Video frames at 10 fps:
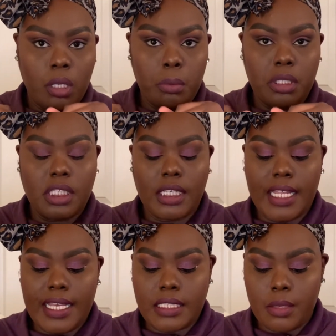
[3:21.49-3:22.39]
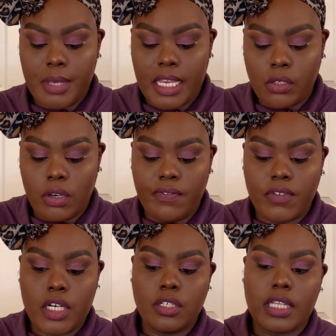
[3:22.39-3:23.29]
put the elastic band on
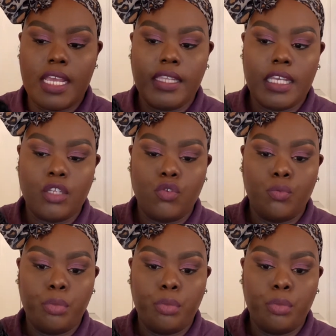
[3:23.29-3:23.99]
first and then you